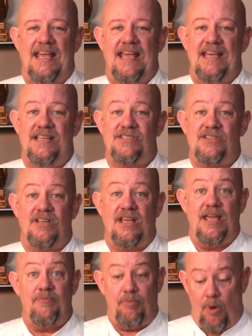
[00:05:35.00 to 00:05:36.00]
is
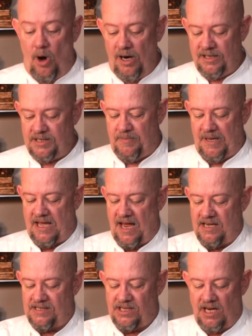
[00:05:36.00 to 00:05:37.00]
important
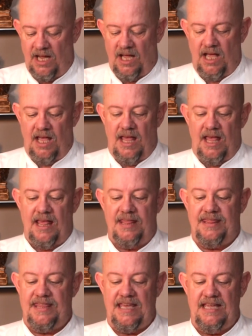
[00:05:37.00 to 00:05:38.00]
because
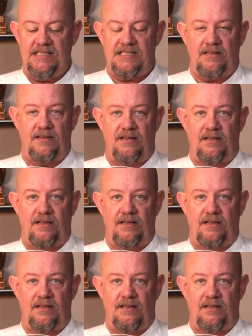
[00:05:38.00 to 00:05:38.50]
this